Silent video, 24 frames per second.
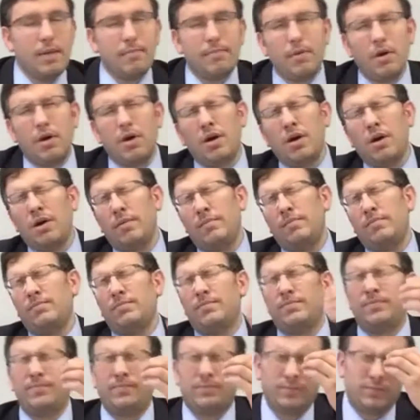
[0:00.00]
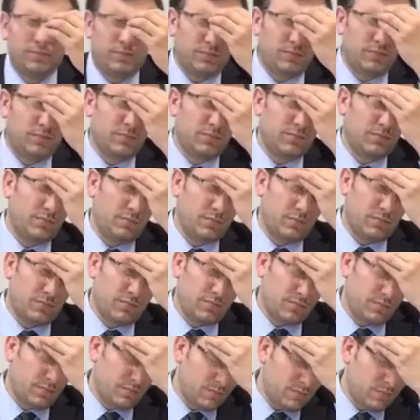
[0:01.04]
Were they on
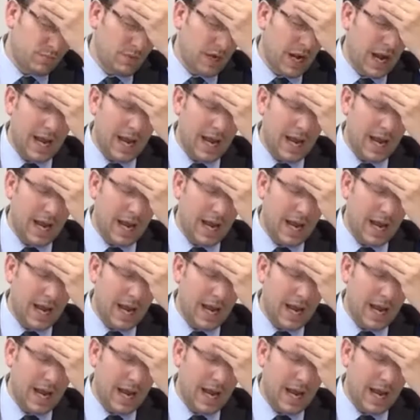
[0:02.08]
the Exodus?